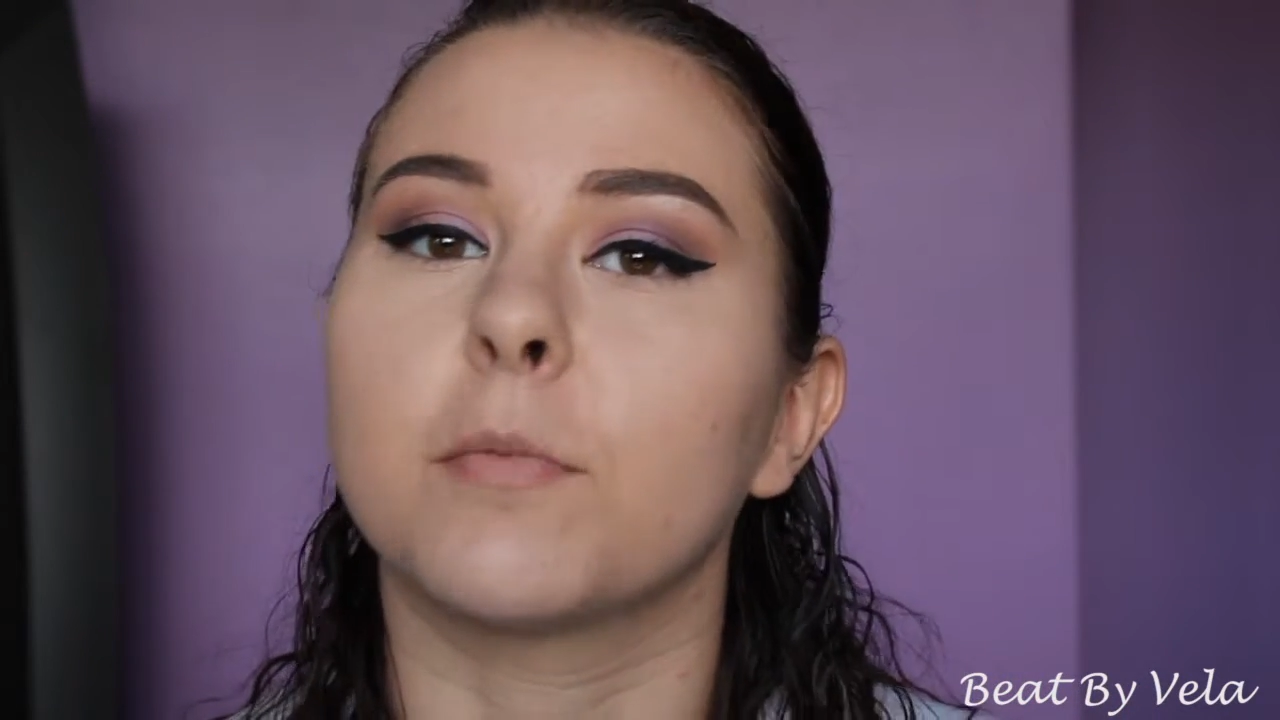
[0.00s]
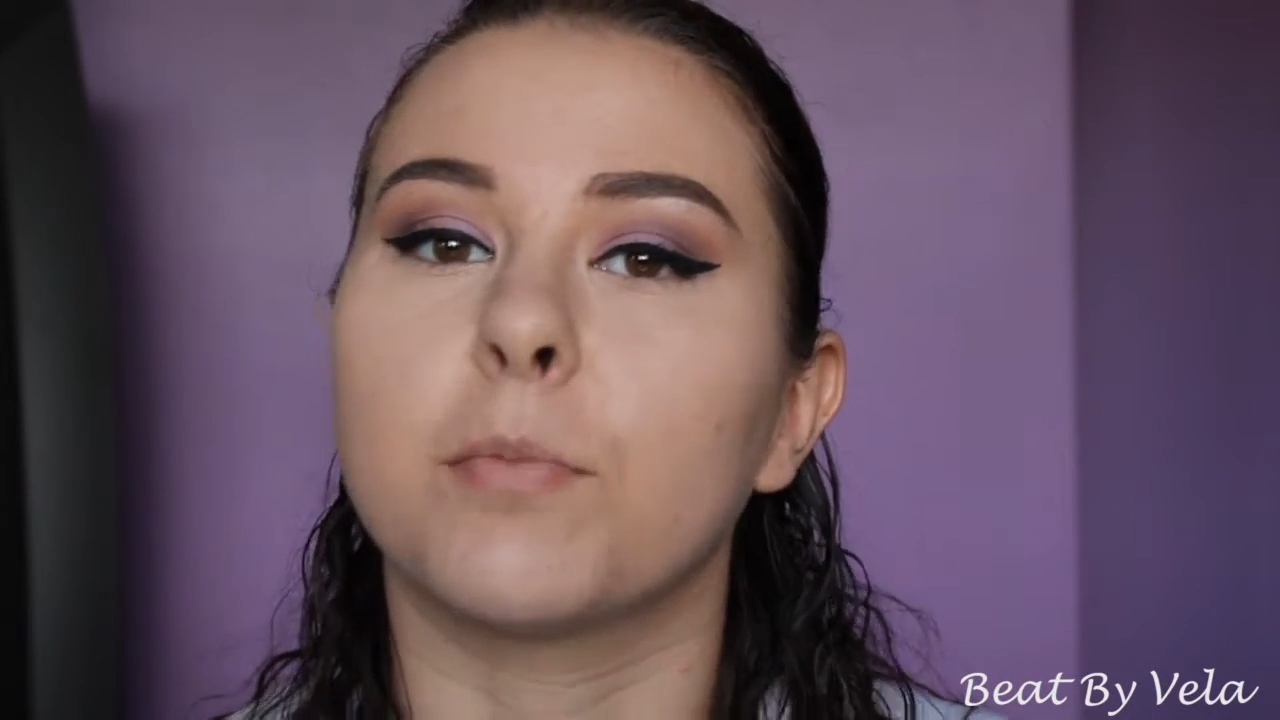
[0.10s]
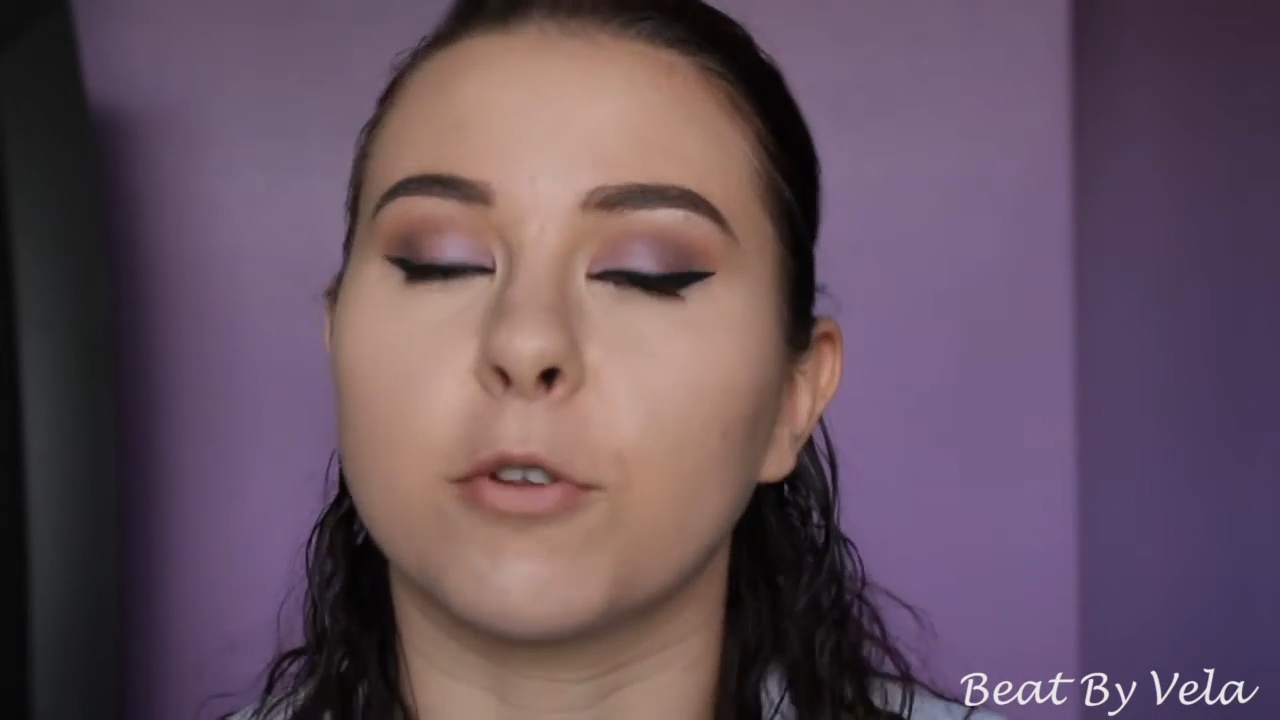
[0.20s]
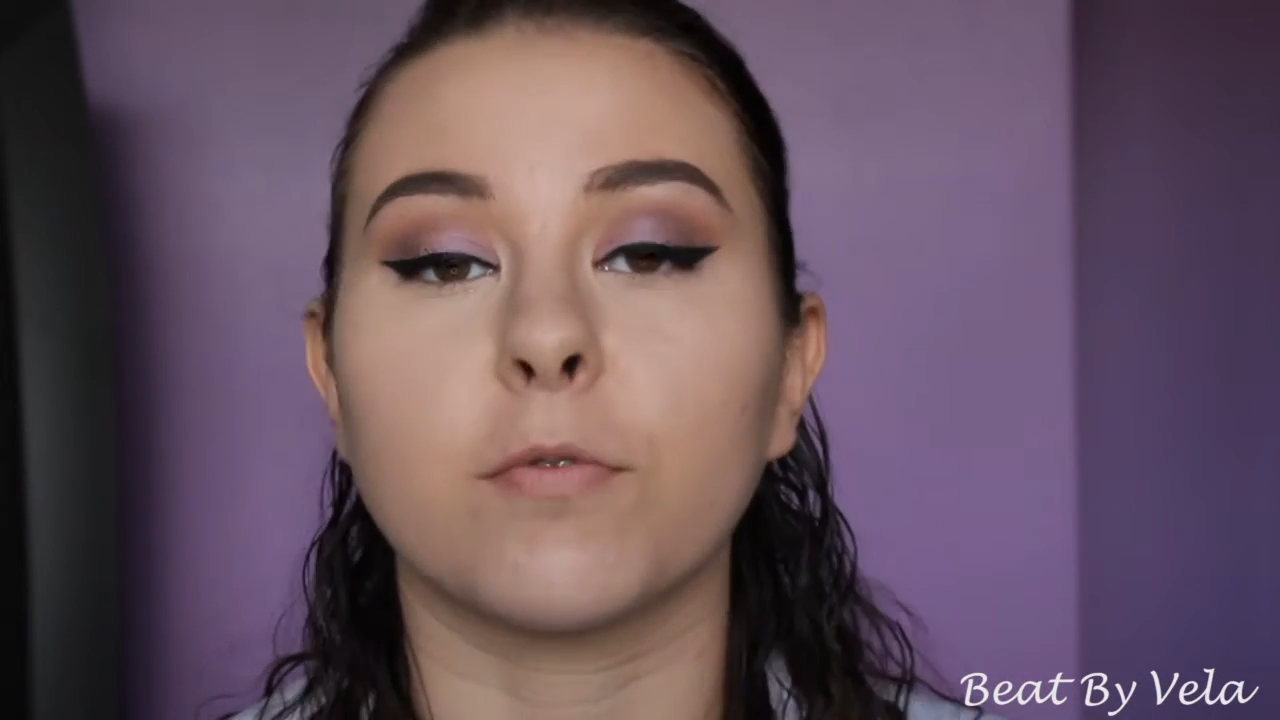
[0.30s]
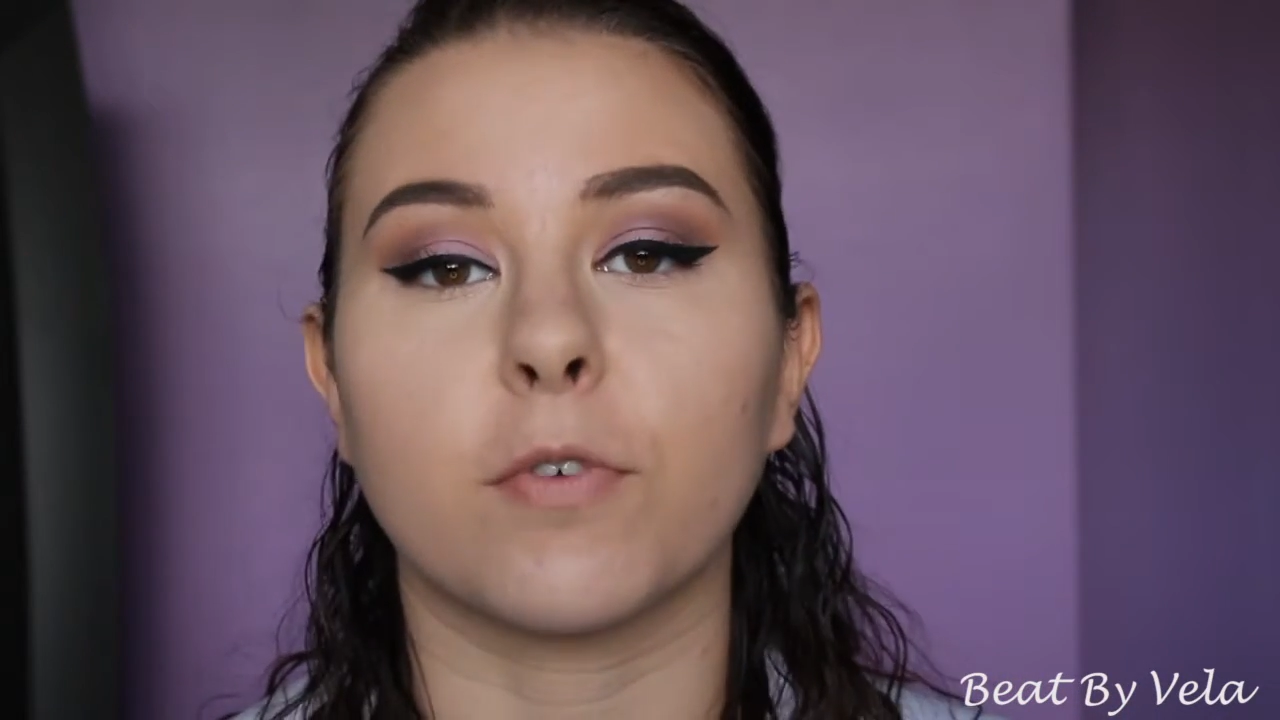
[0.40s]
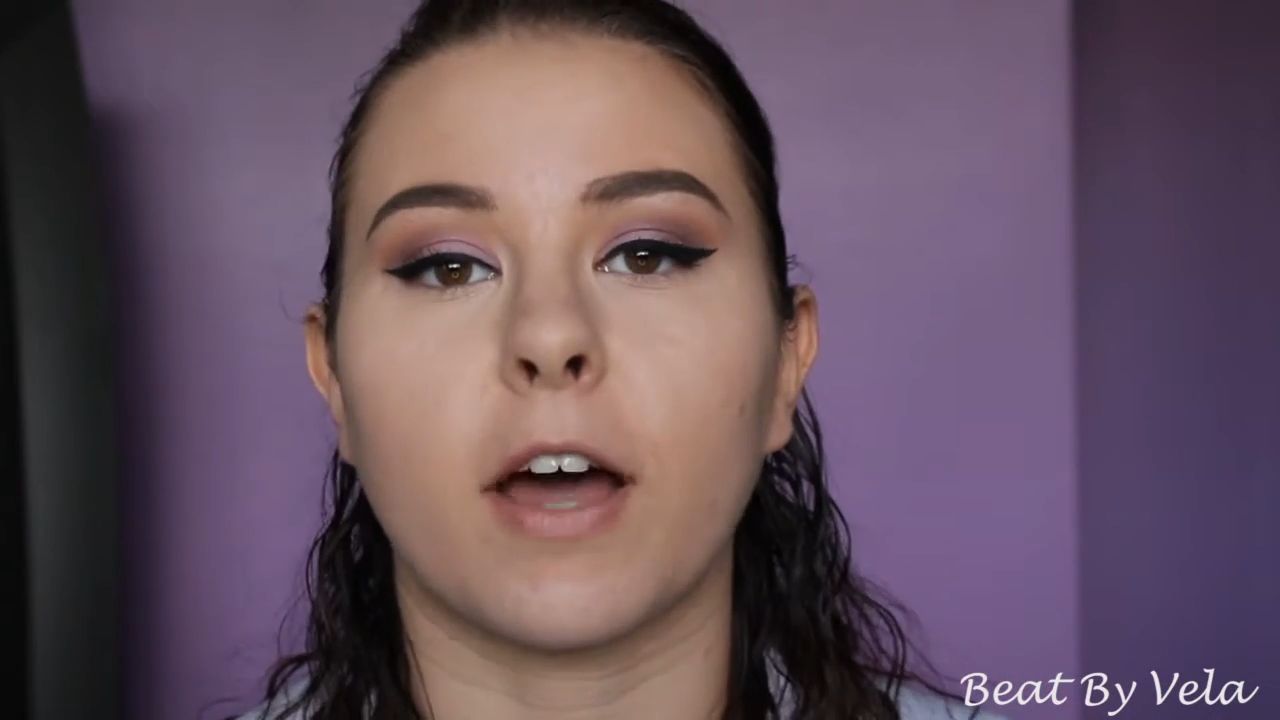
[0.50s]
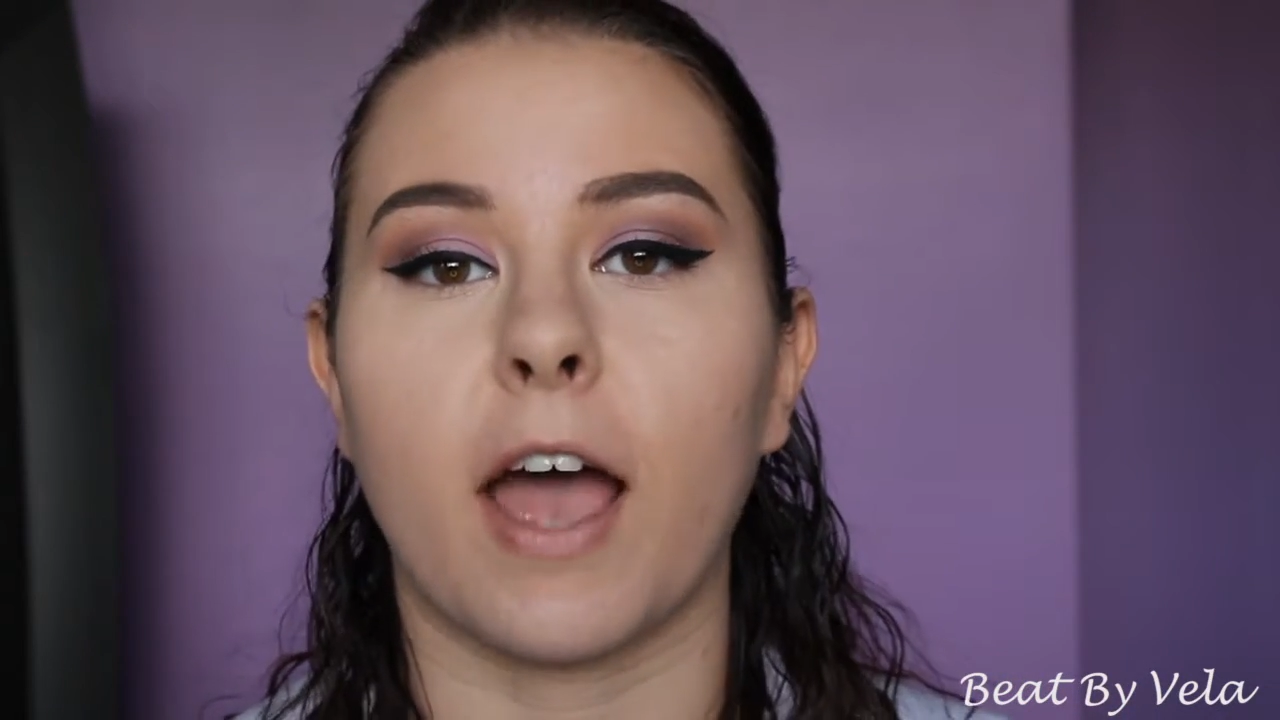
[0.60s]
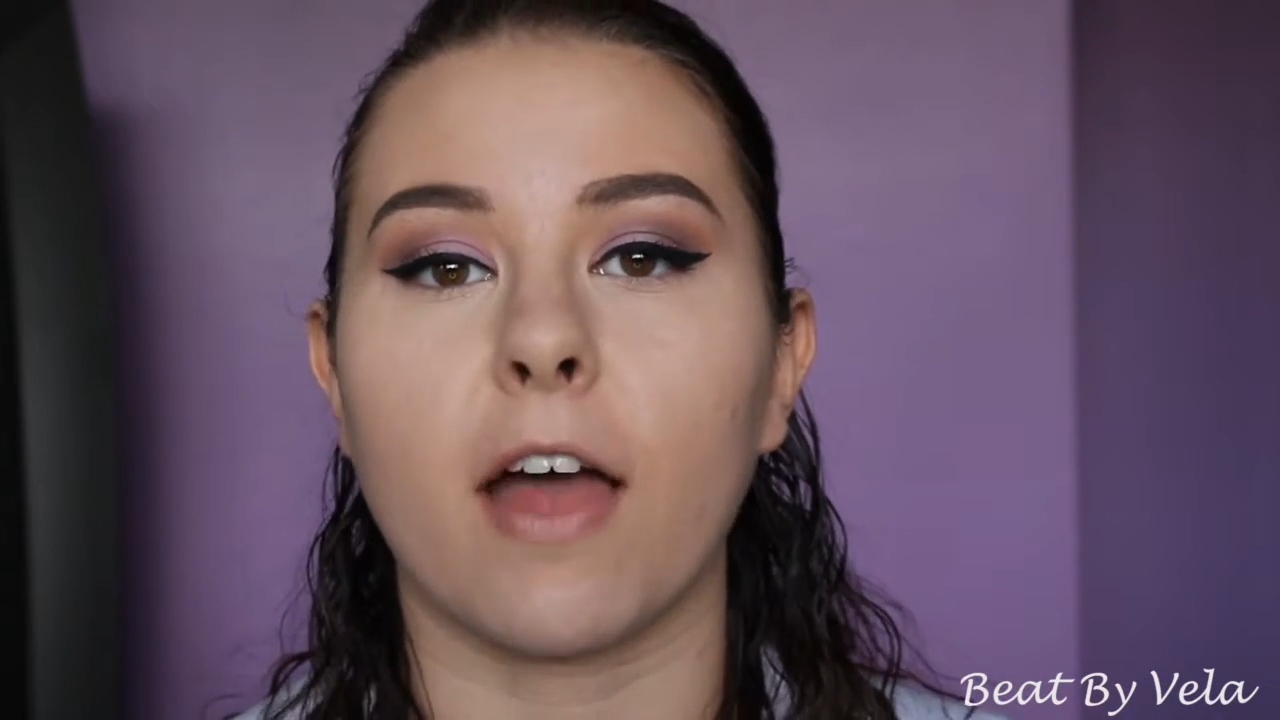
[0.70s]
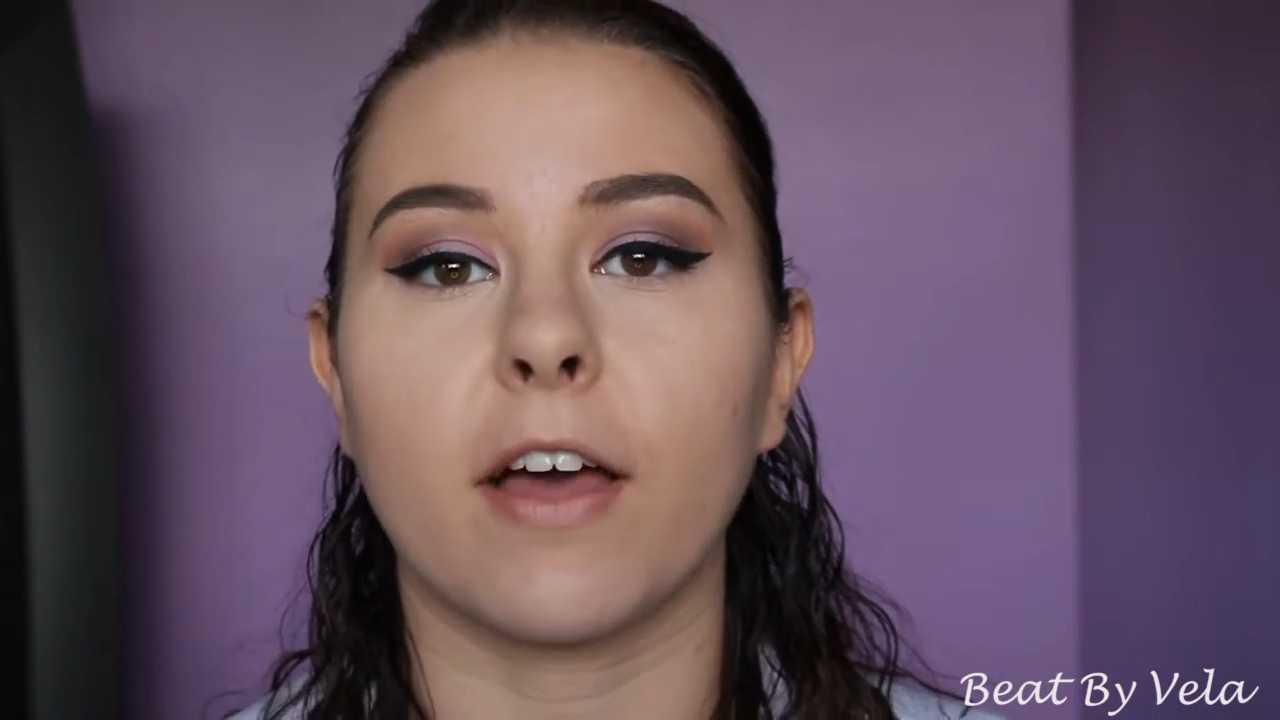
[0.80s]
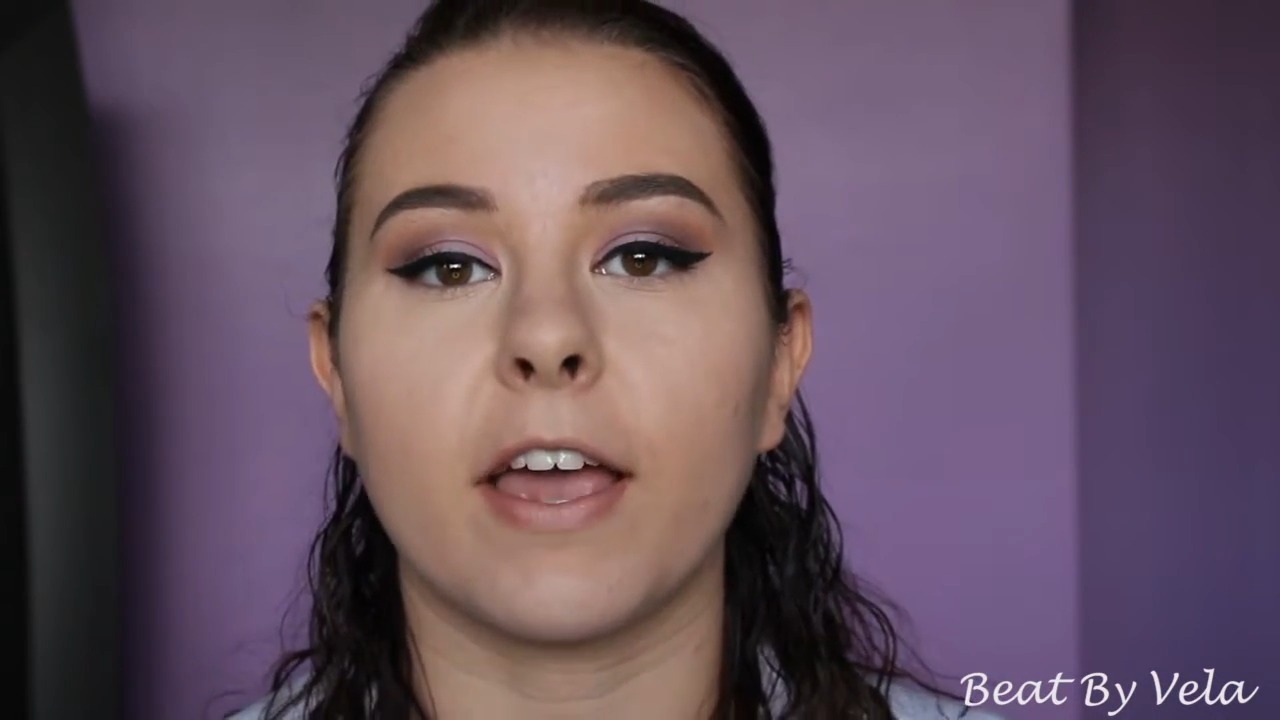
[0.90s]
beautiful
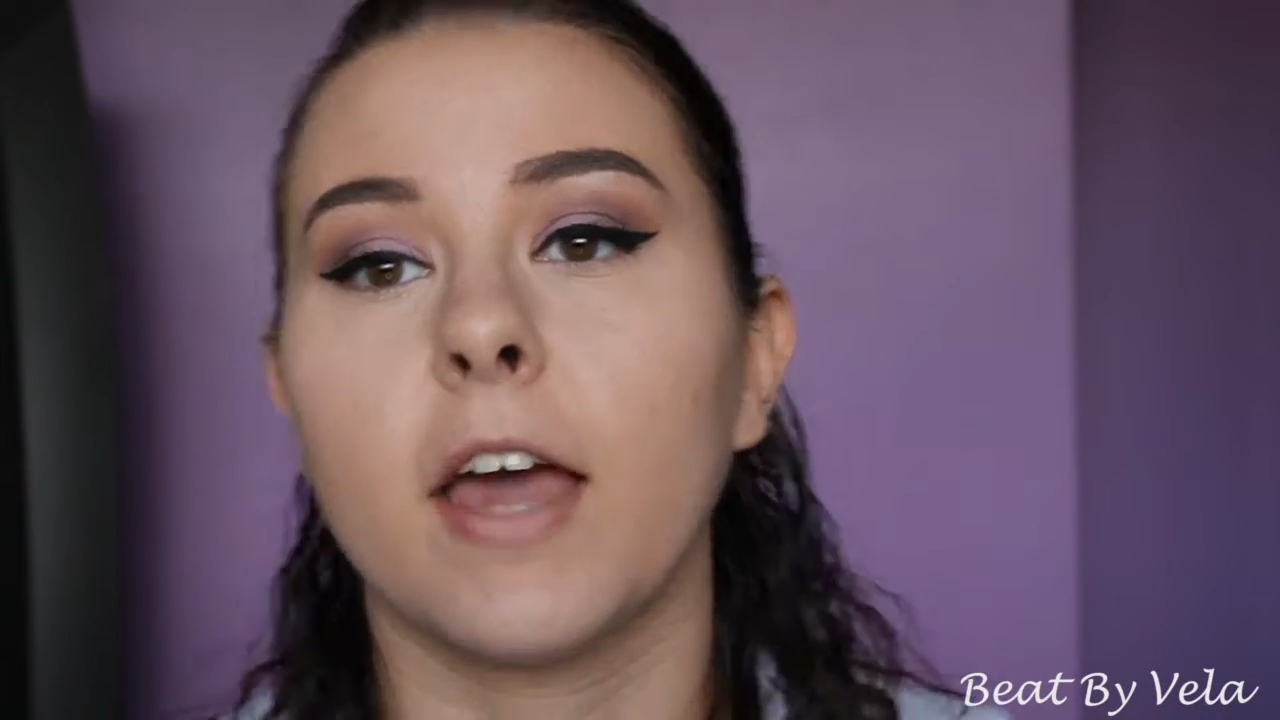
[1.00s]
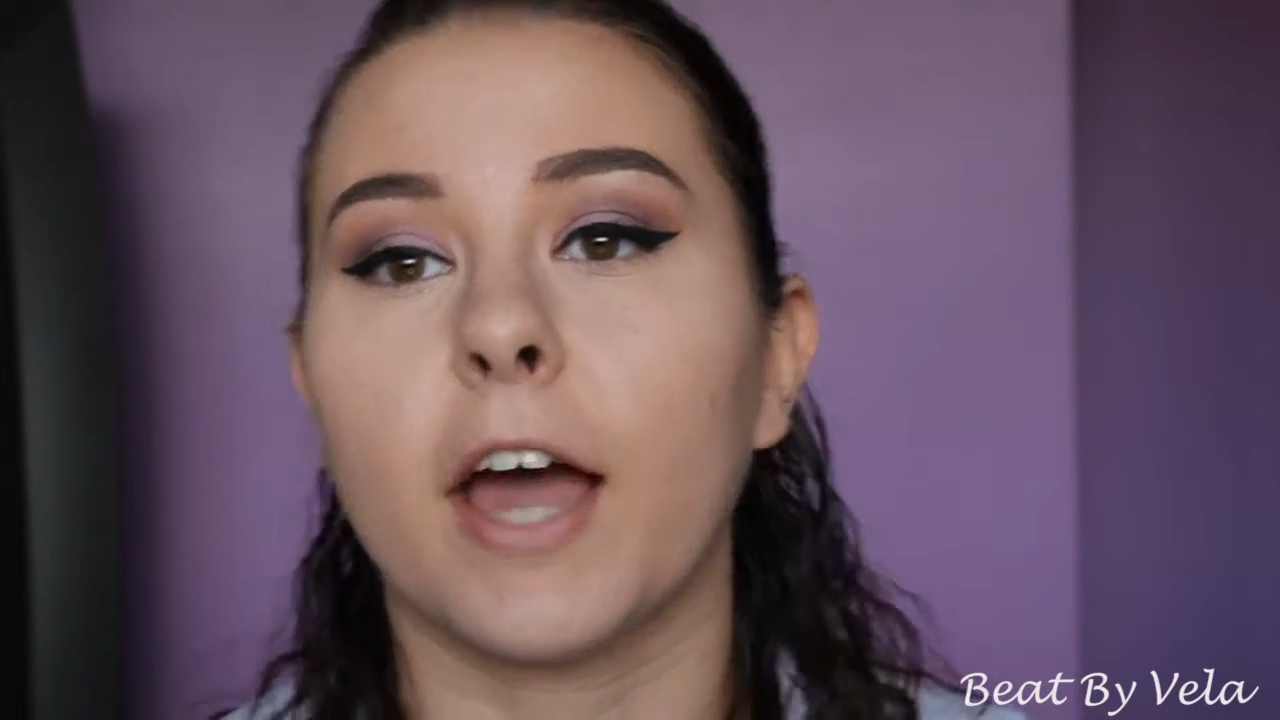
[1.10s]
highlight.